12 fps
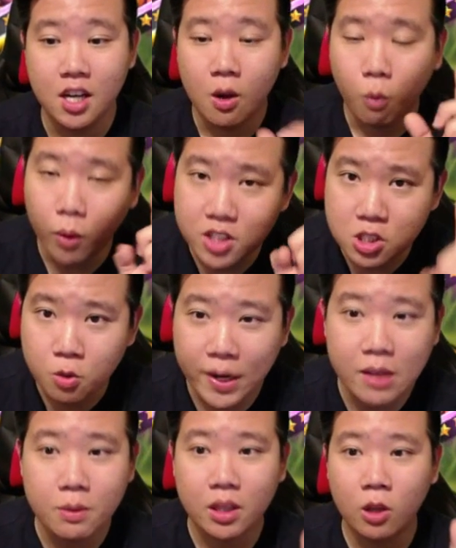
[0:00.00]
What's great
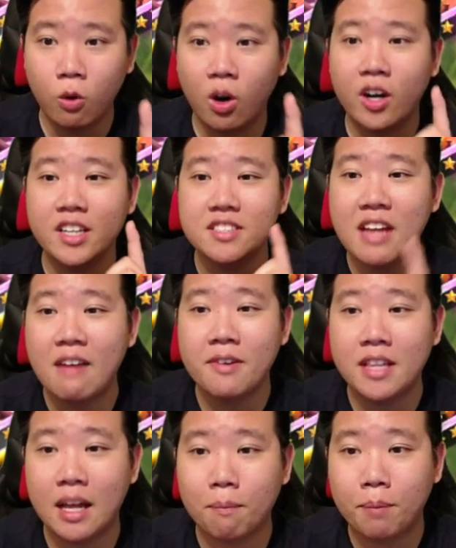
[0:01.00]
with Lohar is having
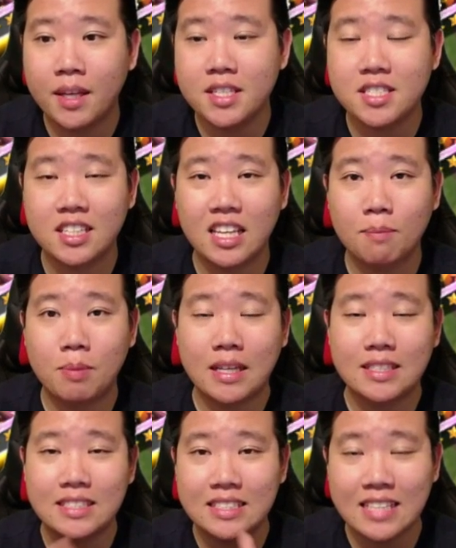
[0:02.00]
that peacekeeping
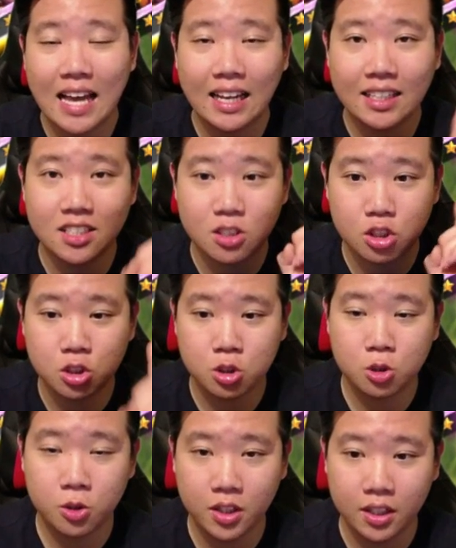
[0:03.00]
talent
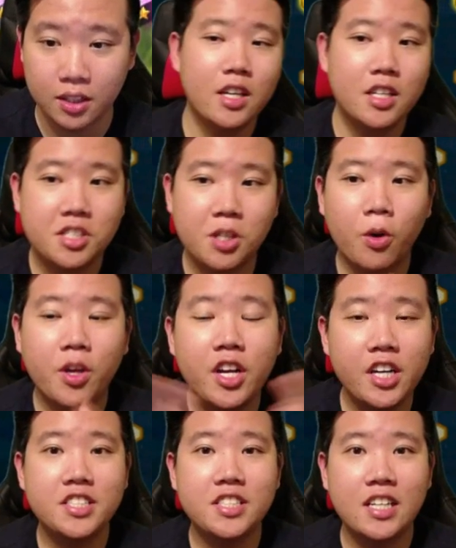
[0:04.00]
tree. So here
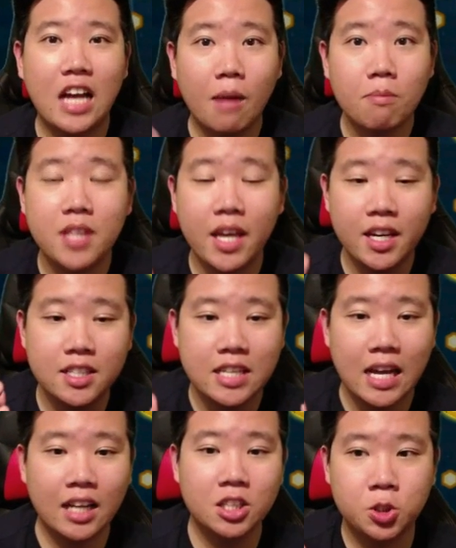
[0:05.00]
is an updated
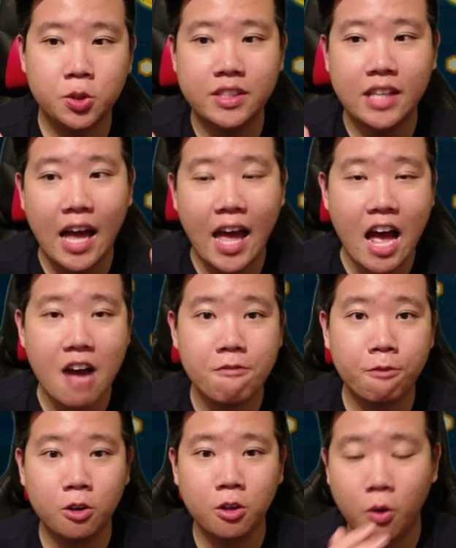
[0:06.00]
talent tree that I have
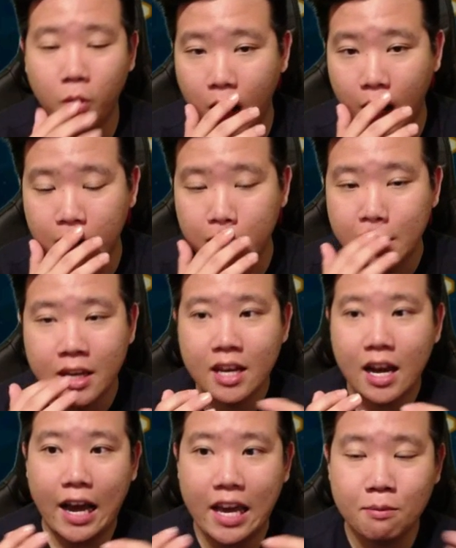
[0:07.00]
for Lohar.
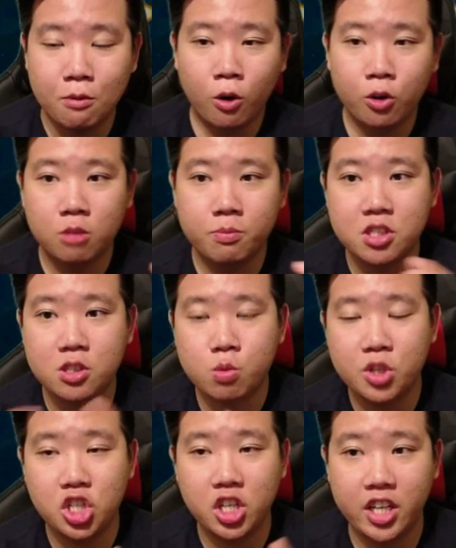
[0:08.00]
I am going to be
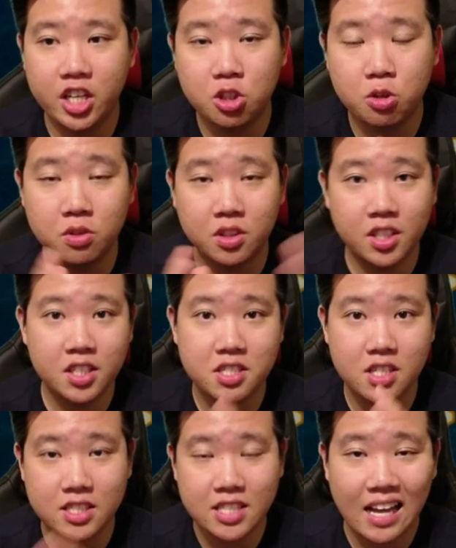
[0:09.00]
switching into this
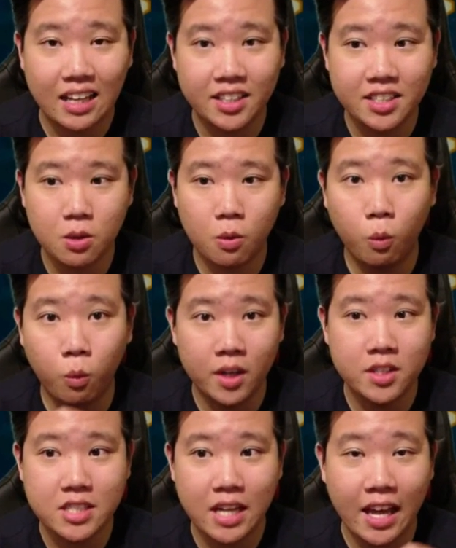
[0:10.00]
talent
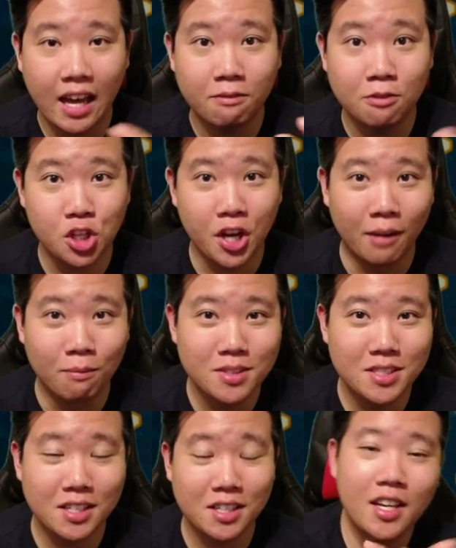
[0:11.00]
once I have
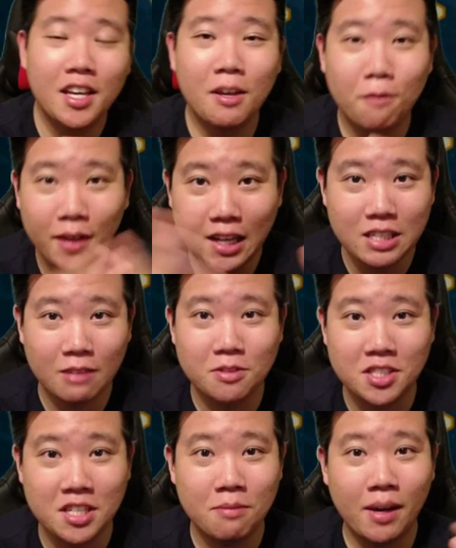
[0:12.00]
gems. If you guys have
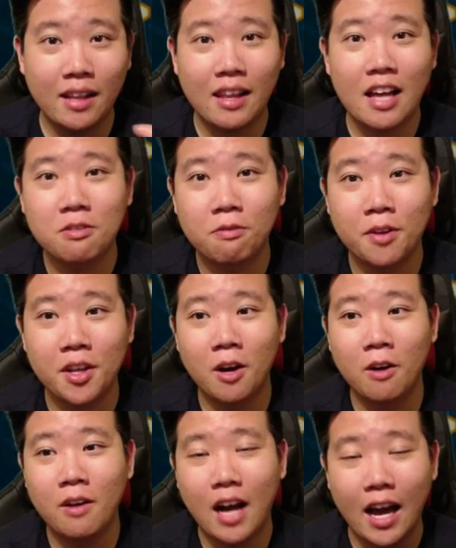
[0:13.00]
seen my last
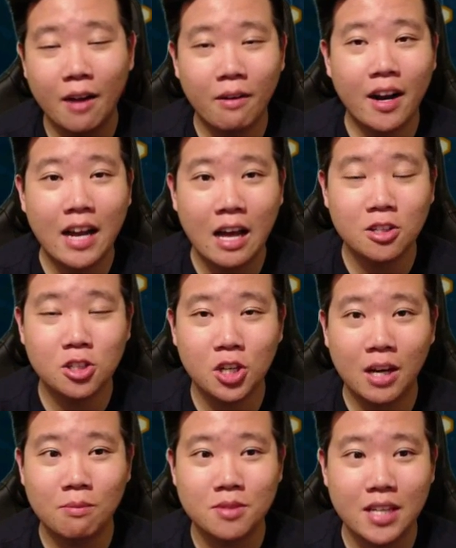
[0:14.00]
video, I ran out of
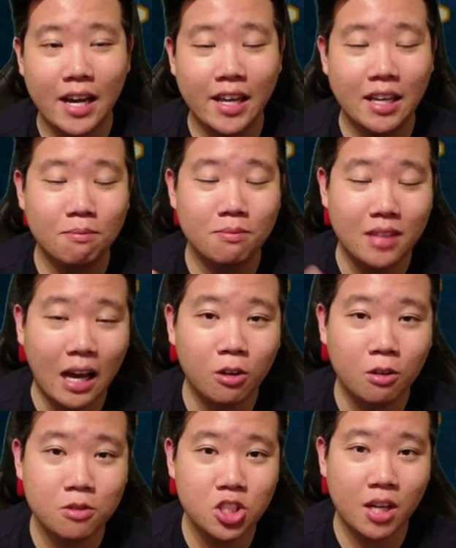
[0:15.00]
gems. I am down
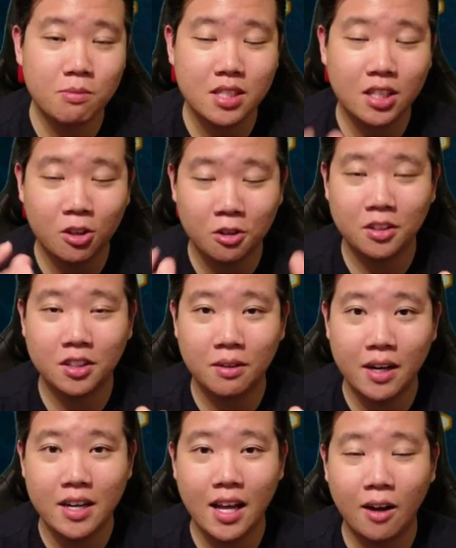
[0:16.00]
on gems currently
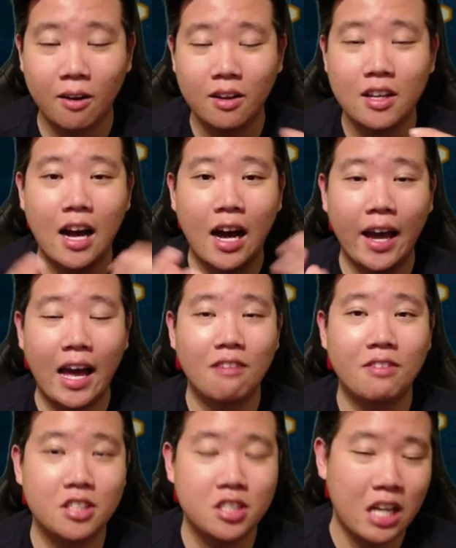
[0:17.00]
right now. I
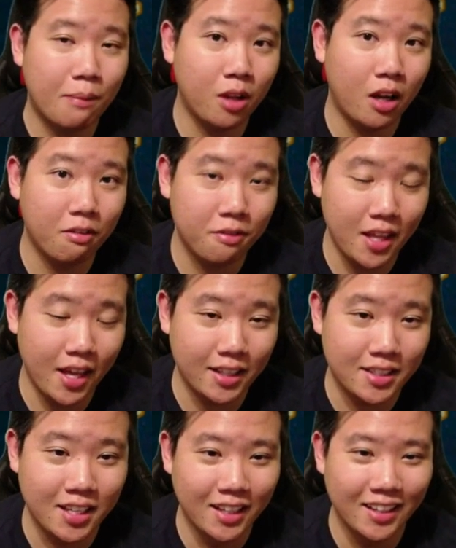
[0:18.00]
haven't topped off yet.